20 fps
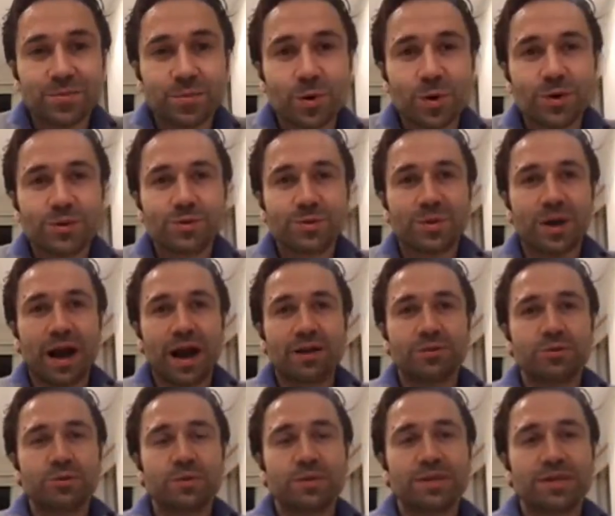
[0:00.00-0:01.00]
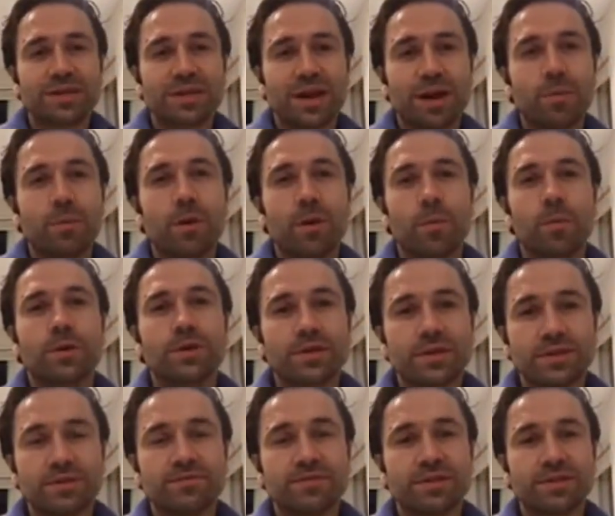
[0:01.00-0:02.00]
What do we, how do we come up with
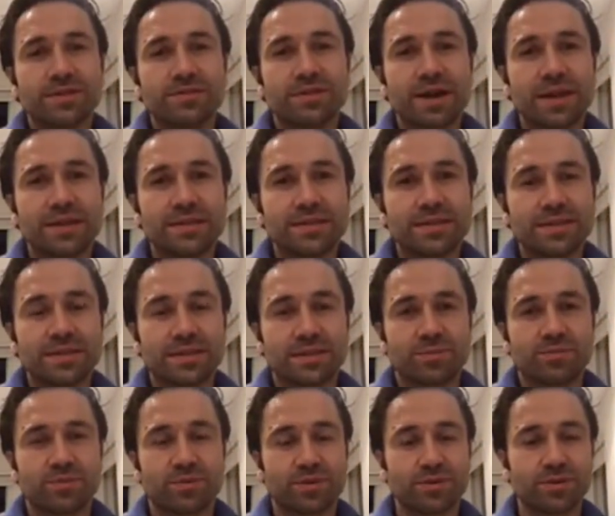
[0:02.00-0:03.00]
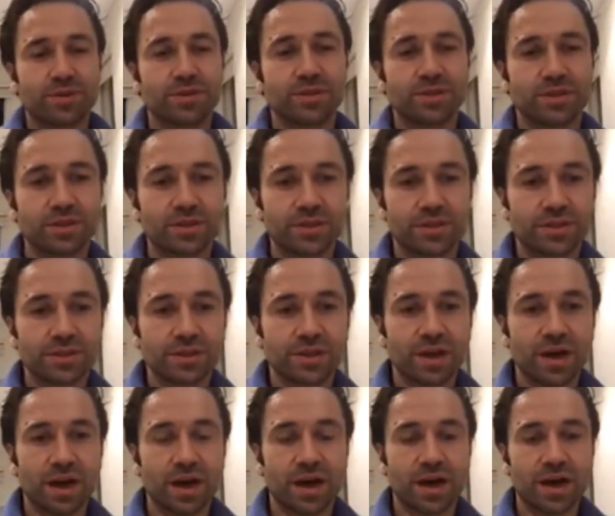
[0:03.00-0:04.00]
innovative ideas and processes
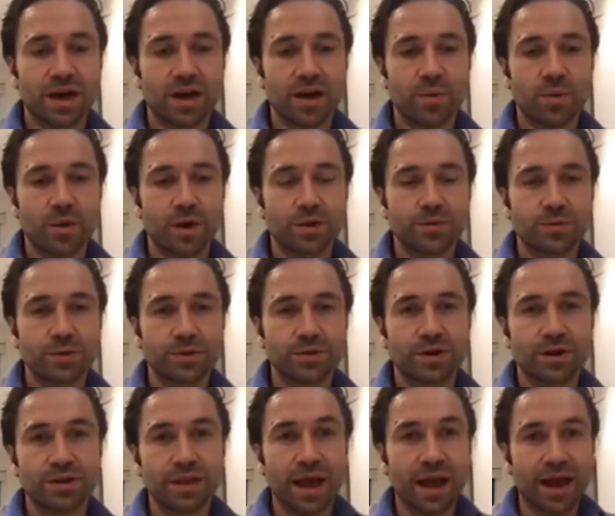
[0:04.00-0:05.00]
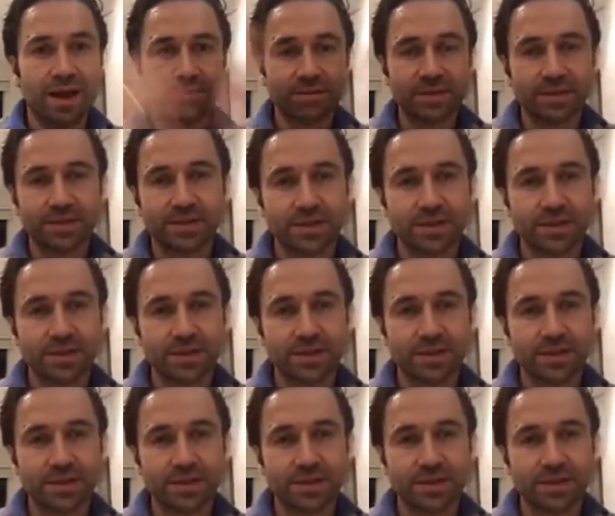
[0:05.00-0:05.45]
uh, when we don't have this